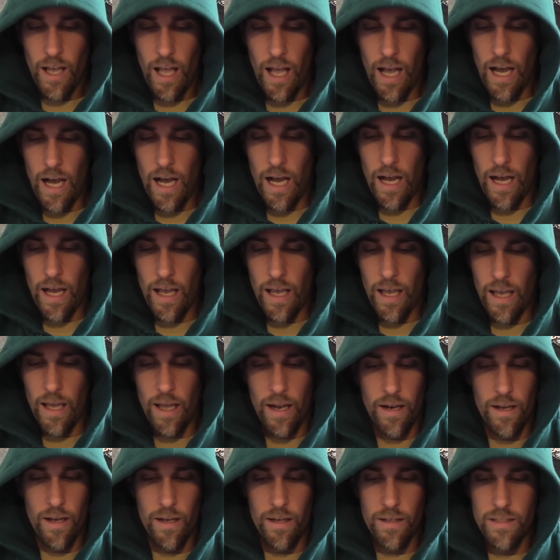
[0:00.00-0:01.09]
uh,
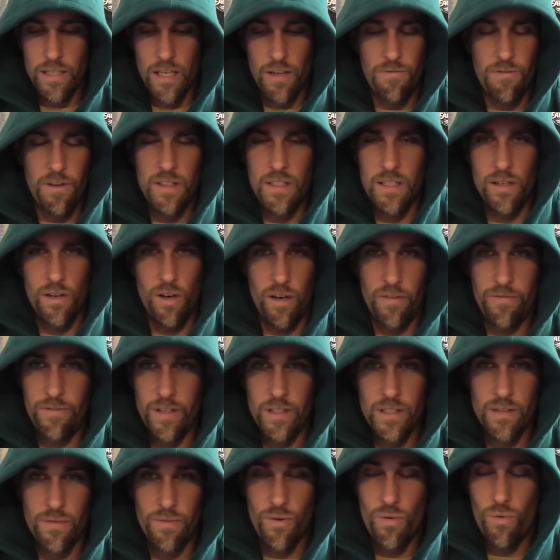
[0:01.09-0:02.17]
and a defense and
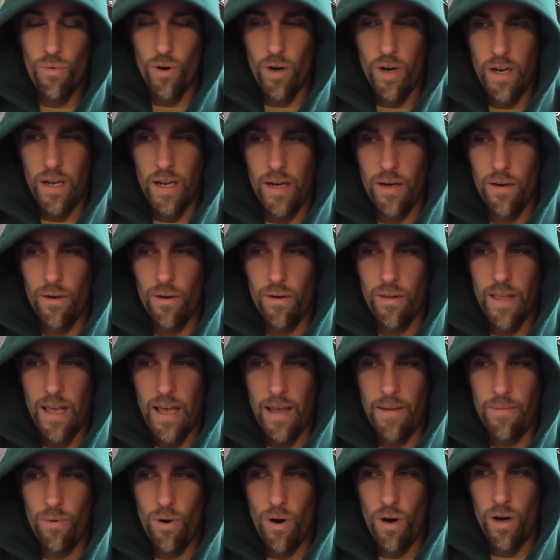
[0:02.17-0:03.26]
offensive coordinator
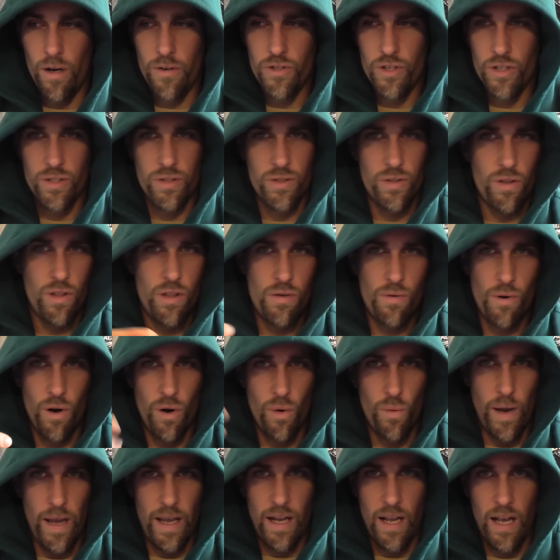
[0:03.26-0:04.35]
that aren't just
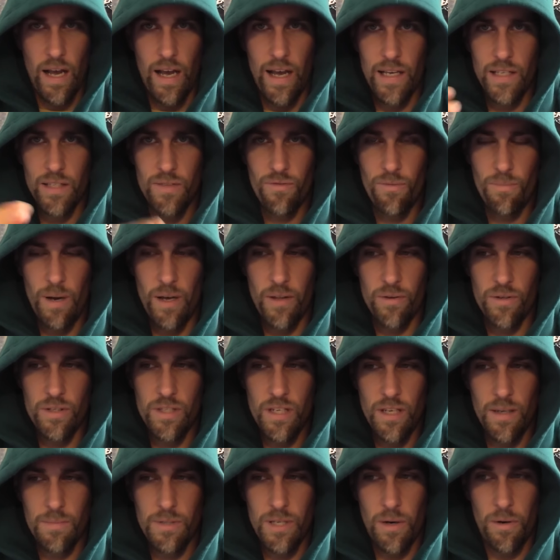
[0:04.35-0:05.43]
throwaway guys from other
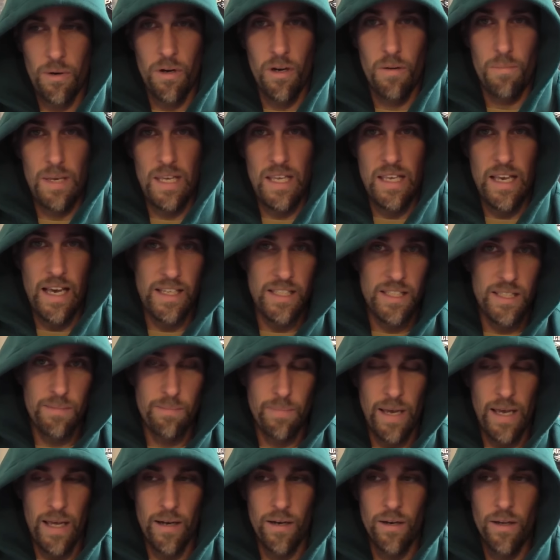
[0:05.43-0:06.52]
teams that are going to be yes
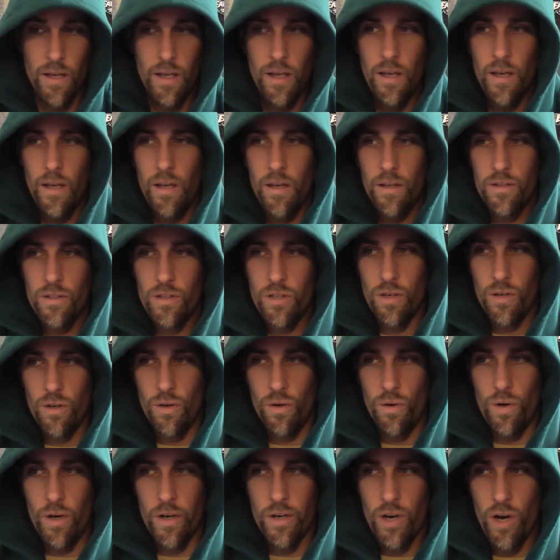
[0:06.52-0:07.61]
men
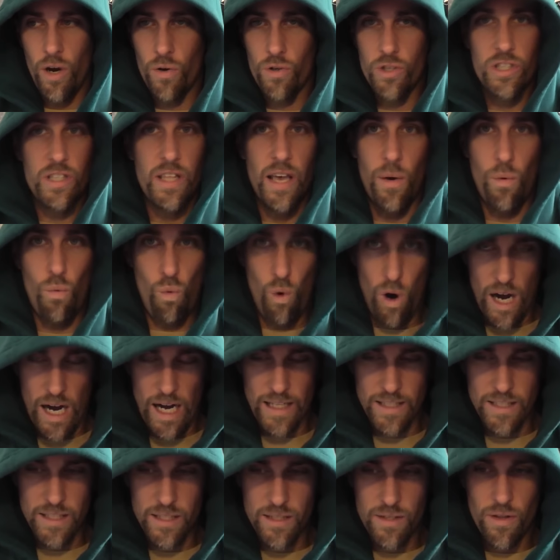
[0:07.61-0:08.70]
to a coach that
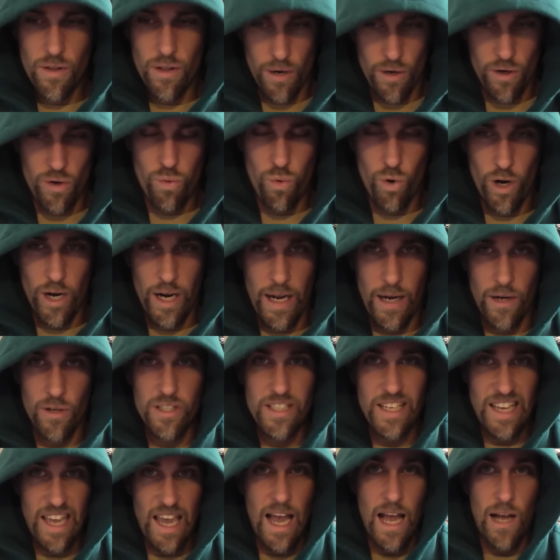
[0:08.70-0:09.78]
wants their coordinators
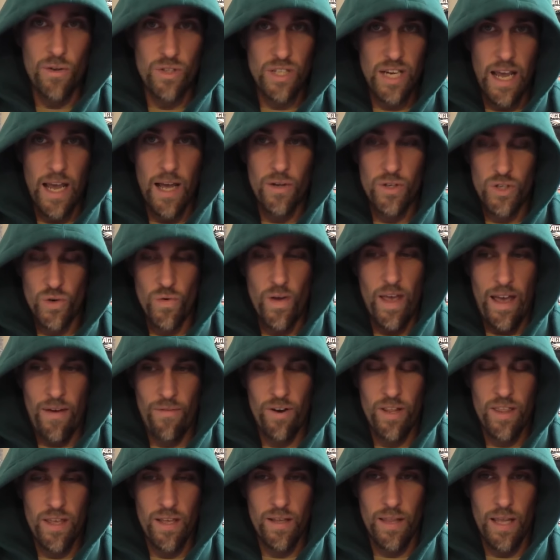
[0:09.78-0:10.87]
to kowtow to
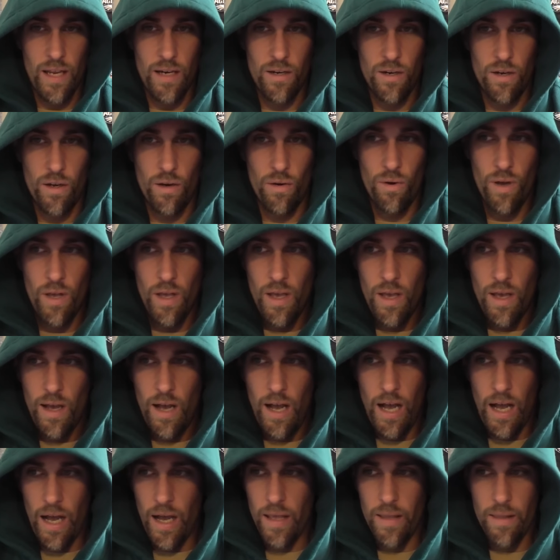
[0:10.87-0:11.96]
everything they do.
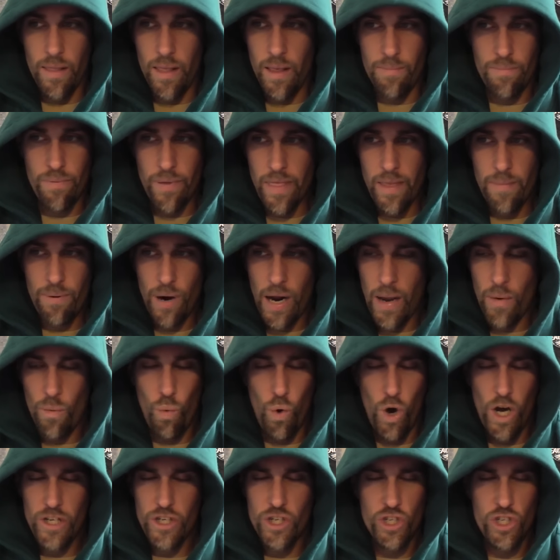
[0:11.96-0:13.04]
Uh, they, they probably
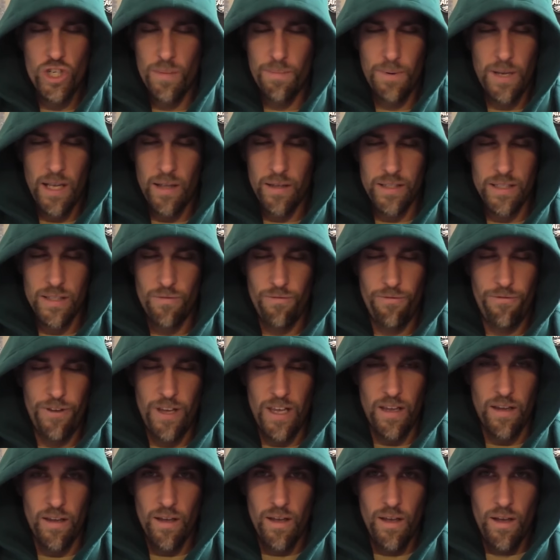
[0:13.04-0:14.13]
wash Chip Kelly's
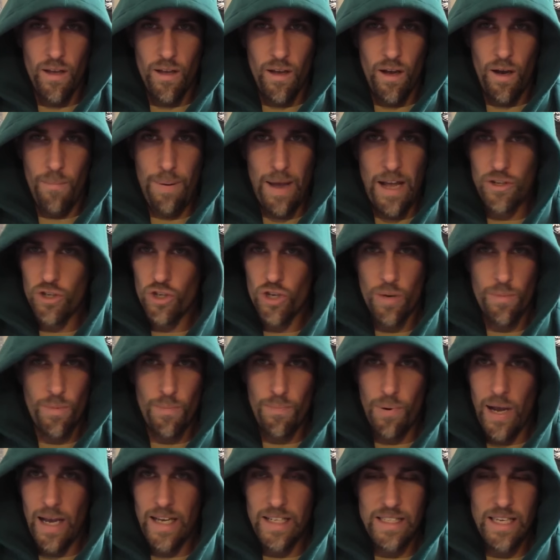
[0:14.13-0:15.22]
feet. Pat Shurmur
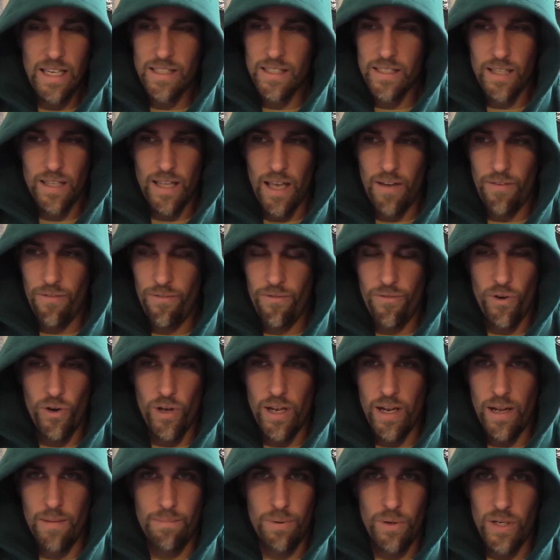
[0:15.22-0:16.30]
probably takes the left
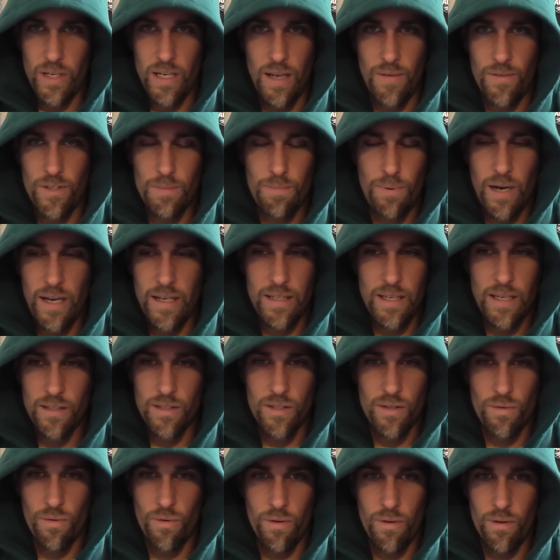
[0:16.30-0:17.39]
foot, and Billy Davis probably takes
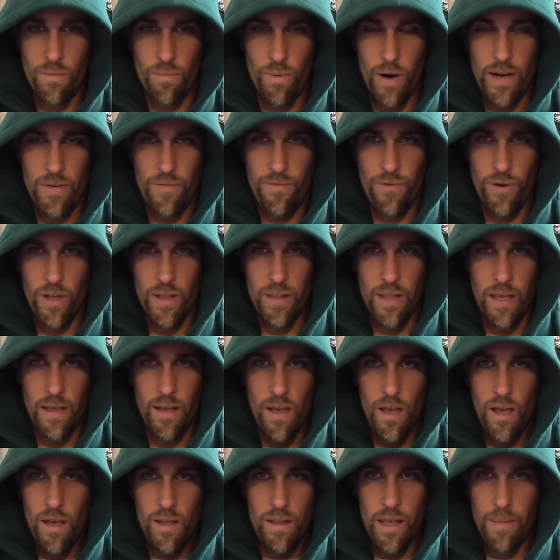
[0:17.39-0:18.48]
the, the right foot. And they,
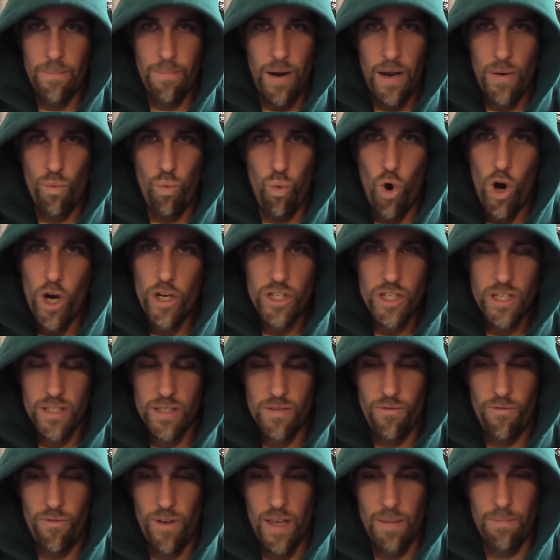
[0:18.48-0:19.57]
they probably wash his
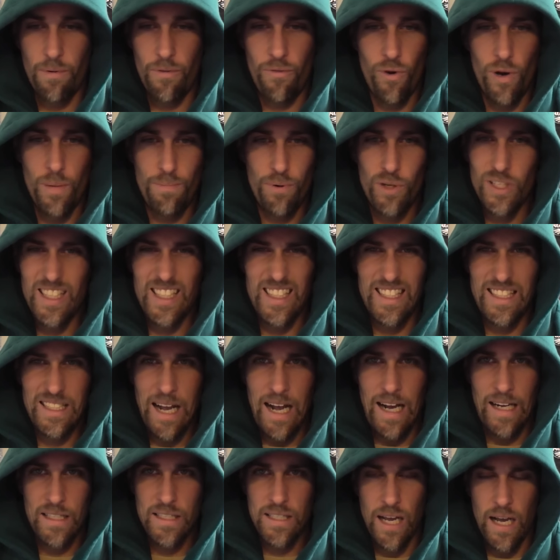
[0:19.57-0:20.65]
feet before he puts his
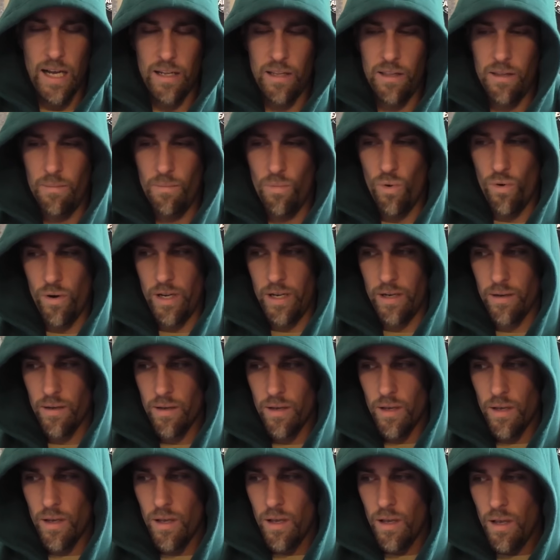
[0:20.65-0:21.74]
socks on in the morning.
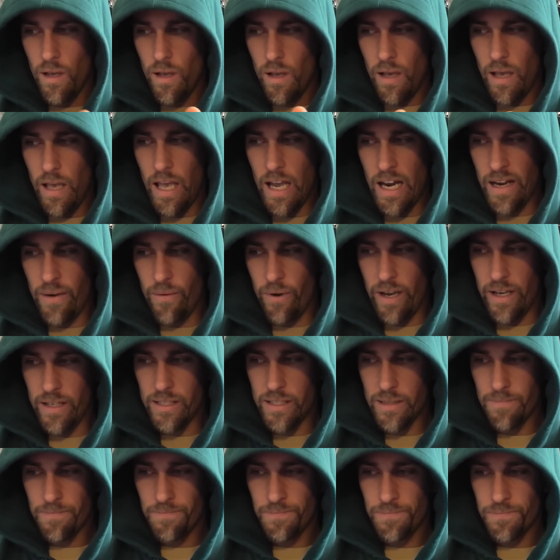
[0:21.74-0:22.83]

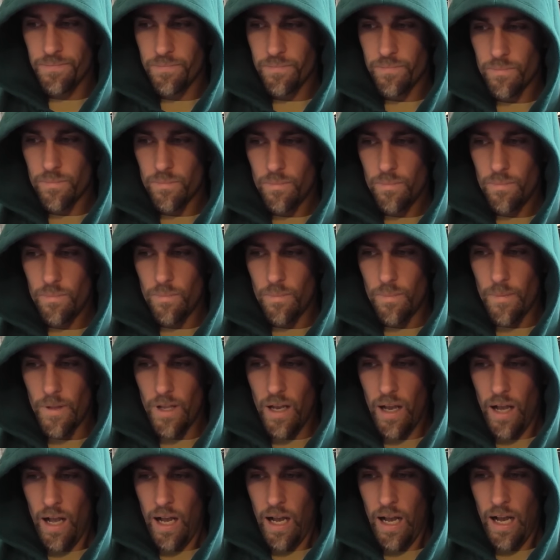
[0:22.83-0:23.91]
Anyways,
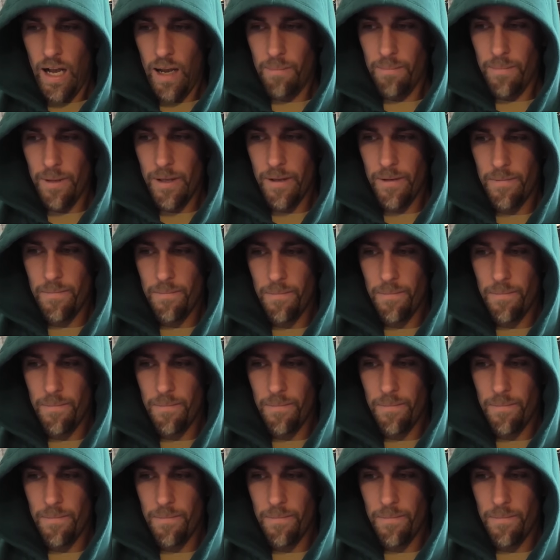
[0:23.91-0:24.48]
um,